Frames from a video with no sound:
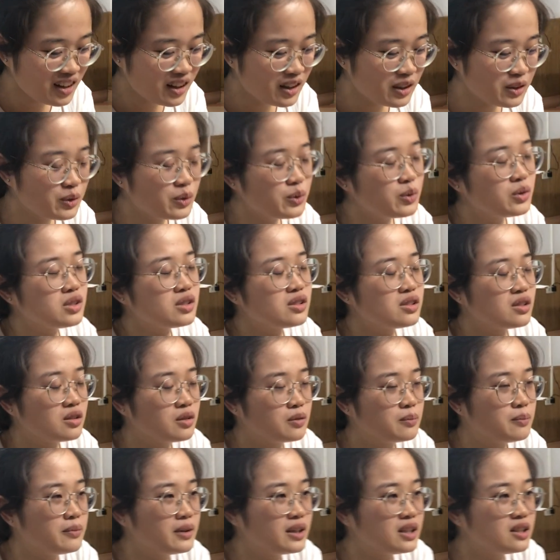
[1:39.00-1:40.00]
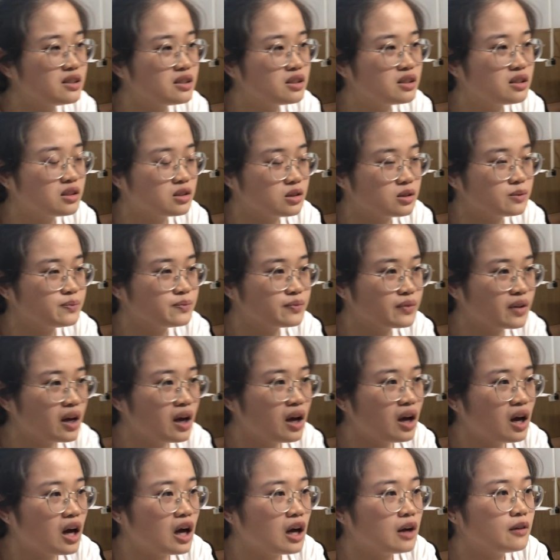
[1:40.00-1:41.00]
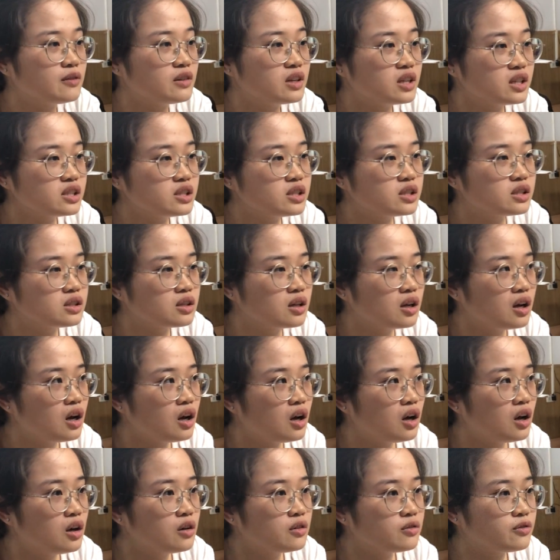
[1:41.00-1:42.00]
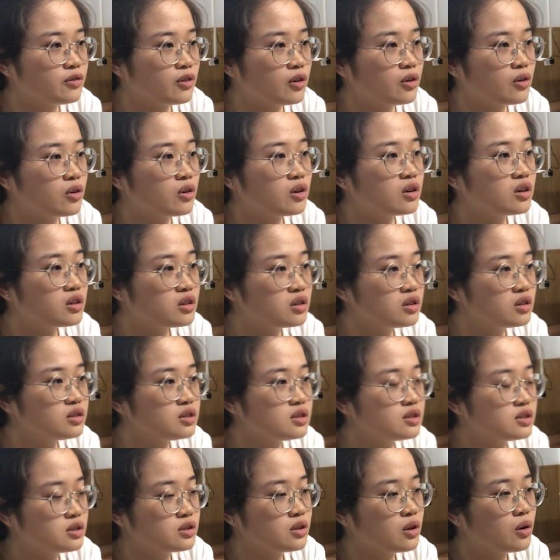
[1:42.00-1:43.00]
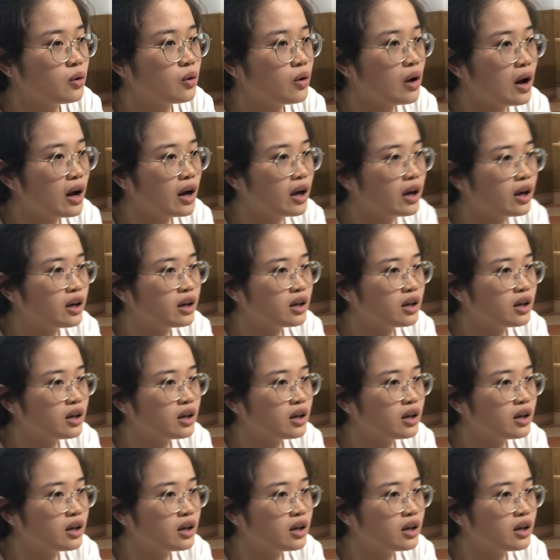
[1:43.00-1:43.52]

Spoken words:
it was a bit published for her, so I